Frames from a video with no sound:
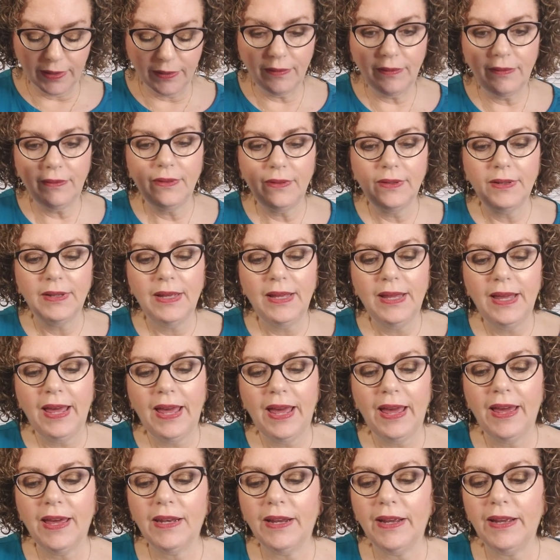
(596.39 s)
one,
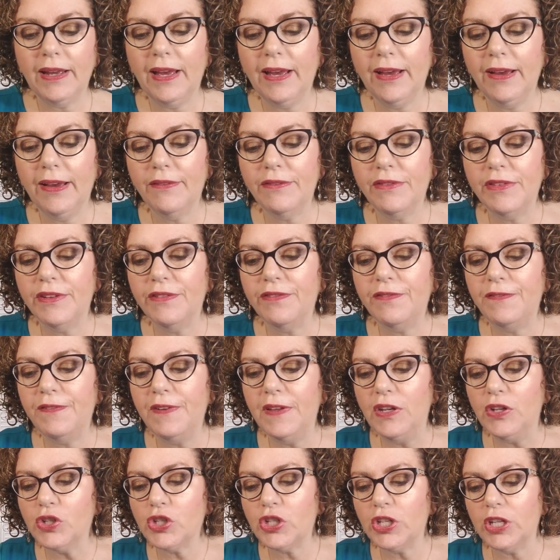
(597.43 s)
and I have
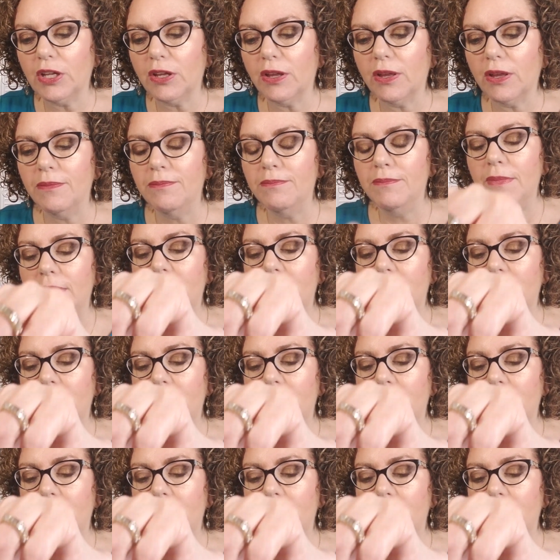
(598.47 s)
the Finishing